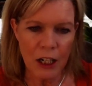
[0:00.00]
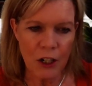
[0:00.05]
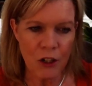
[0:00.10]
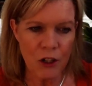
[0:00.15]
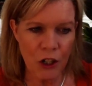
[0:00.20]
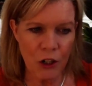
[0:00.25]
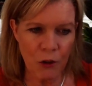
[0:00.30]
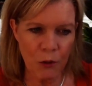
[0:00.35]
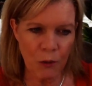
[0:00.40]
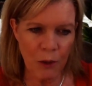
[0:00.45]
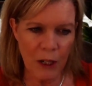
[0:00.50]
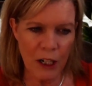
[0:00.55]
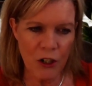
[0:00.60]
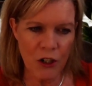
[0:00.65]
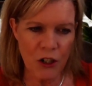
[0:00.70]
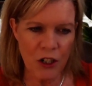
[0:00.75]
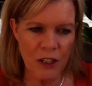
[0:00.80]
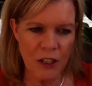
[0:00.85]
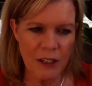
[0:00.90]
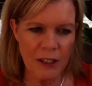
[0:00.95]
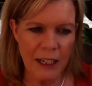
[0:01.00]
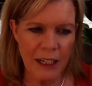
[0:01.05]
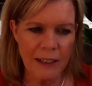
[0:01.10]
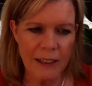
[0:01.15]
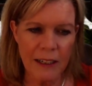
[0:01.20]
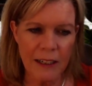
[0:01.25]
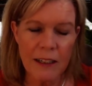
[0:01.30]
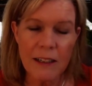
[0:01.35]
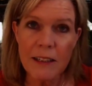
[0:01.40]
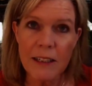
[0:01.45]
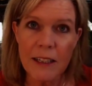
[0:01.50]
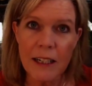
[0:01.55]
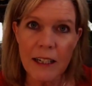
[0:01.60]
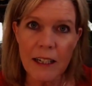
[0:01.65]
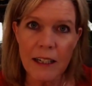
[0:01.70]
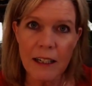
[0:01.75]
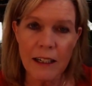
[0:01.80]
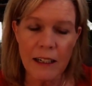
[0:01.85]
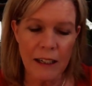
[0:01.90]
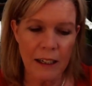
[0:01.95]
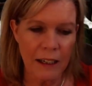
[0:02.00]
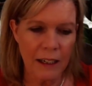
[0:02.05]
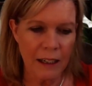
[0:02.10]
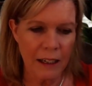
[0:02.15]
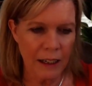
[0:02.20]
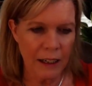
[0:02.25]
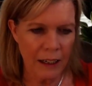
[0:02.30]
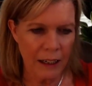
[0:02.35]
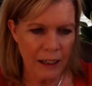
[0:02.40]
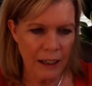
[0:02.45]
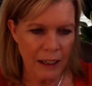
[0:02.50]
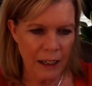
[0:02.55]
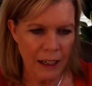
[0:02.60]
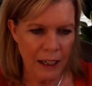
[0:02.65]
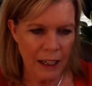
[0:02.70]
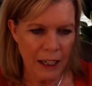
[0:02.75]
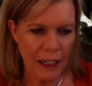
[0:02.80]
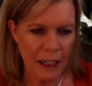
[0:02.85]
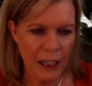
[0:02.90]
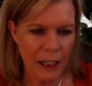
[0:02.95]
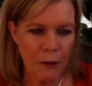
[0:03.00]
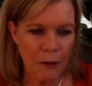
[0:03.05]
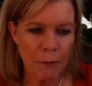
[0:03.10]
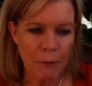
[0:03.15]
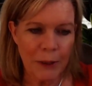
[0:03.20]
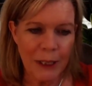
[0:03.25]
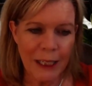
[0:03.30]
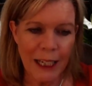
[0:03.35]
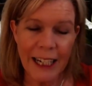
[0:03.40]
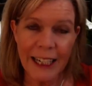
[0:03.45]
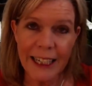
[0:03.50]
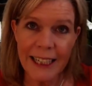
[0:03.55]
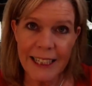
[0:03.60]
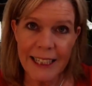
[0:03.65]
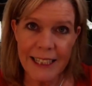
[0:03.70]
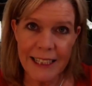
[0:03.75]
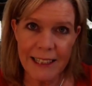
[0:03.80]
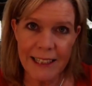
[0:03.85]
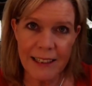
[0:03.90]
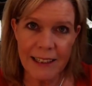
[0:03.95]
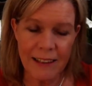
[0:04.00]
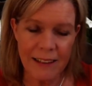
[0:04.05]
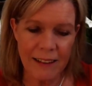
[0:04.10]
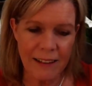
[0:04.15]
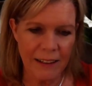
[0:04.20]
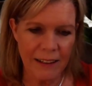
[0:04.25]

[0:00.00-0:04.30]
generation's identity, compliance,